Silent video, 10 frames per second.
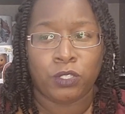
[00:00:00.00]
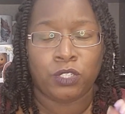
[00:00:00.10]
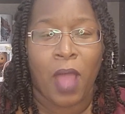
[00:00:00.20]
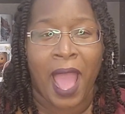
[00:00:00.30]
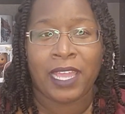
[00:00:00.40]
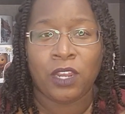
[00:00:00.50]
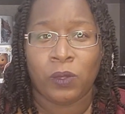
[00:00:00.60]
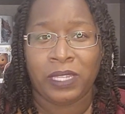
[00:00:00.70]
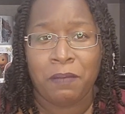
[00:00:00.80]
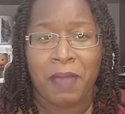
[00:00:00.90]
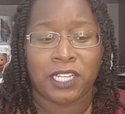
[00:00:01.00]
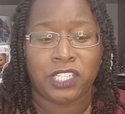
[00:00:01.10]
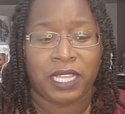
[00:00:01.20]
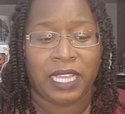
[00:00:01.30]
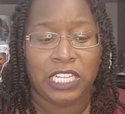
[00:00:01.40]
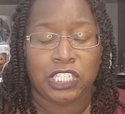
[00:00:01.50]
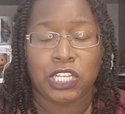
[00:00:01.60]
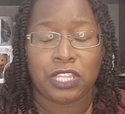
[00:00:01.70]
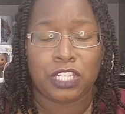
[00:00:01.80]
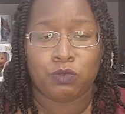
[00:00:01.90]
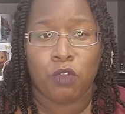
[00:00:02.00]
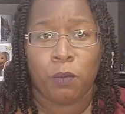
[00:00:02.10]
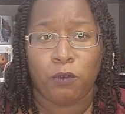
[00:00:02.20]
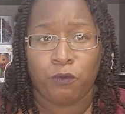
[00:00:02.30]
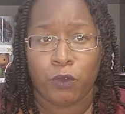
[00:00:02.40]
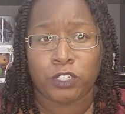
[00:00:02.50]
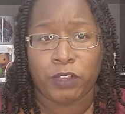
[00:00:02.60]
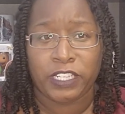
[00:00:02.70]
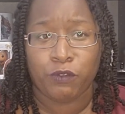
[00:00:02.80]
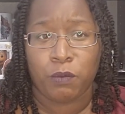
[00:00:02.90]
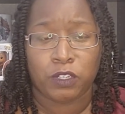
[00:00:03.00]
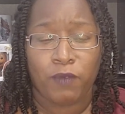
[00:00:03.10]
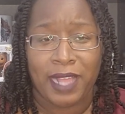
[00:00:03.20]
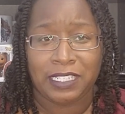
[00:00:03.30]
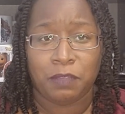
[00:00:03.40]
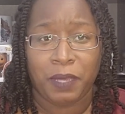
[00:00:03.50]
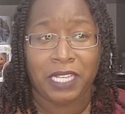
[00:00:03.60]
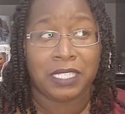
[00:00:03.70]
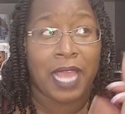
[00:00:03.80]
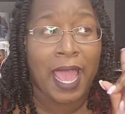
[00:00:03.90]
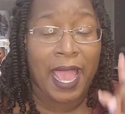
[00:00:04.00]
So I can only imagine that he took this role before Transformers Rise of the Beast,